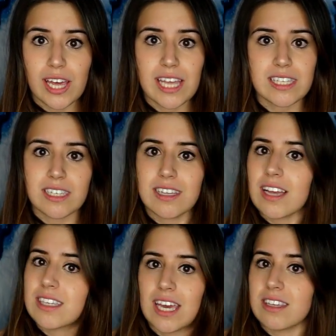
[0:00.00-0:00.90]
Like it does
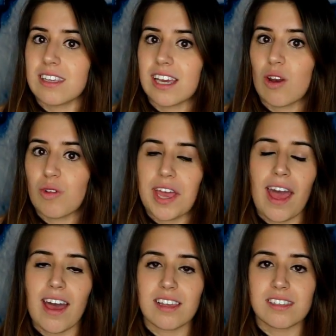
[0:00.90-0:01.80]
not taste like it only
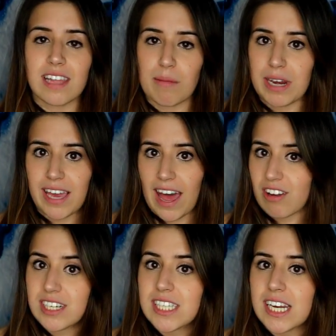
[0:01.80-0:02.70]
has that many
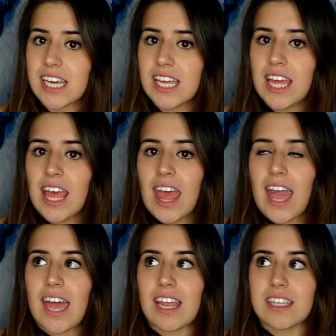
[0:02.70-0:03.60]
calories in it
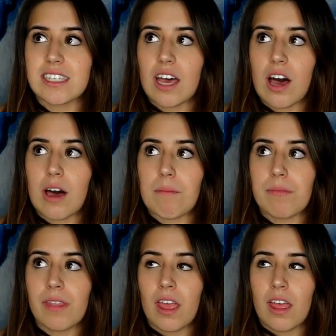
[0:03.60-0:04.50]
and it's
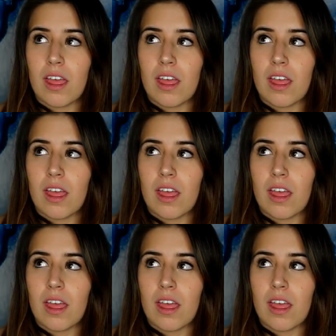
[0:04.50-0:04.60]
um,